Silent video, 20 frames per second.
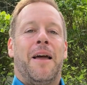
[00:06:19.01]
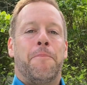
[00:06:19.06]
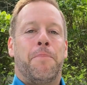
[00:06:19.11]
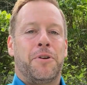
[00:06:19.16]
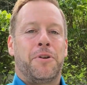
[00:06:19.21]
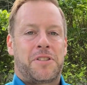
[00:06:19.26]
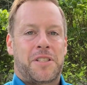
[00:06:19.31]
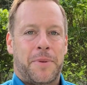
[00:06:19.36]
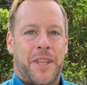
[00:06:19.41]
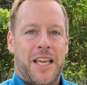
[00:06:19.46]

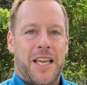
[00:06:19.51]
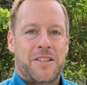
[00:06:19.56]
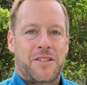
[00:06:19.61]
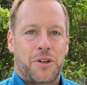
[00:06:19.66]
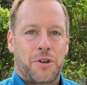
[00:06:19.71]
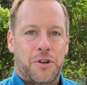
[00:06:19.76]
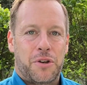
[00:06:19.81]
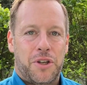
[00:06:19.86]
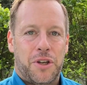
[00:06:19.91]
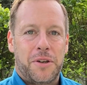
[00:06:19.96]
Put some of these to
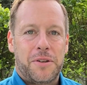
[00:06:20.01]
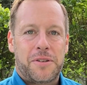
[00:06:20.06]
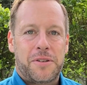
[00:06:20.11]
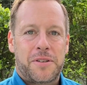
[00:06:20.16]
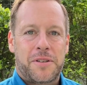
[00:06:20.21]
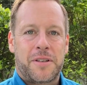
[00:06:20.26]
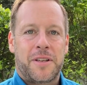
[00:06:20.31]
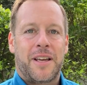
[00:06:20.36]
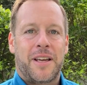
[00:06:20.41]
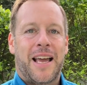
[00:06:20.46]
good
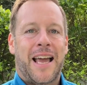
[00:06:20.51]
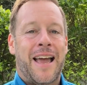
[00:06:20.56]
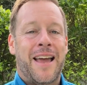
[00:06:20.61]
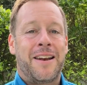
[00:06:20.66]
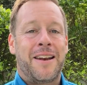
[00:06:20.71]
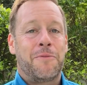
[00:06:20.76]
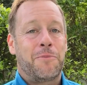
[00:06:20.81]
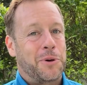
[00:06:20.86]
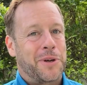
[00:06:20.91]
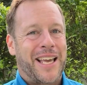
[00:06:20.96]
use,
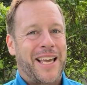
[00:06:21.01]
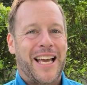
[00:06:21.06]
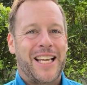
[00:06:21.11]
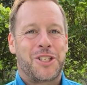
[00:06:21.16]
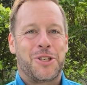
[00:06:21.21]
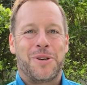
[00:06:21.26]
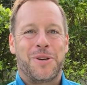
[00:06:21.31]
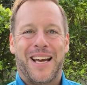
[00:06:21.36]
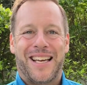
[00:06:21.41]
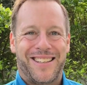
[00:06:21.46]
and we'll
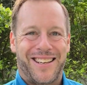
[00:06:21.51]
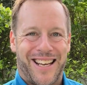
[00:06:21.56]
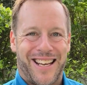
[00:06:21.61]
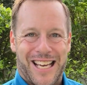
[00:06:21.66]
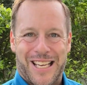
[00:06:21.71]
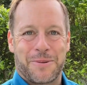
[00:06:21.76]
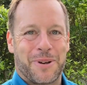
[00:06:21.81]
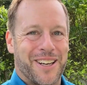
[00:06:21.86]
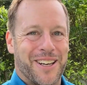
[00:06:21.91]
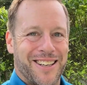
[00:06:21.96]
catch you at the next one.